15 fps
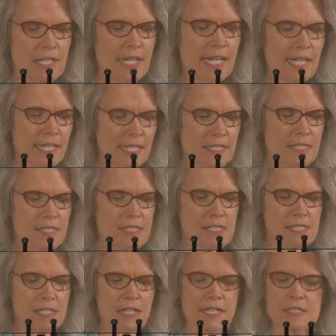and a
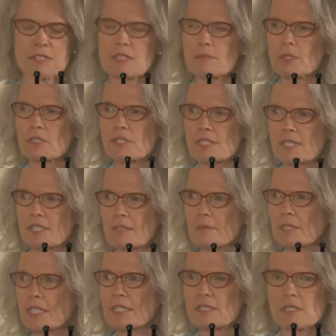science museum
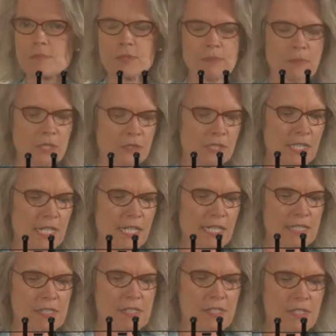that has promoted
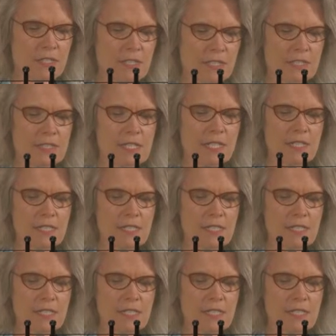hands on